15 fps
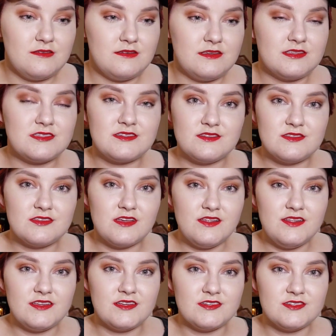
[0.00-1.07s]
is
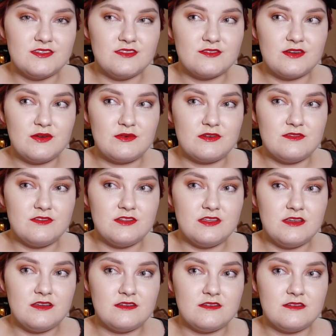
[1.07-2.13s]
consolidation the right word for
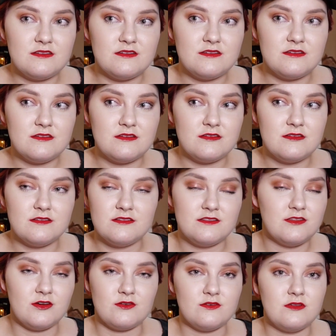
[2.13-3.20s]
that? No.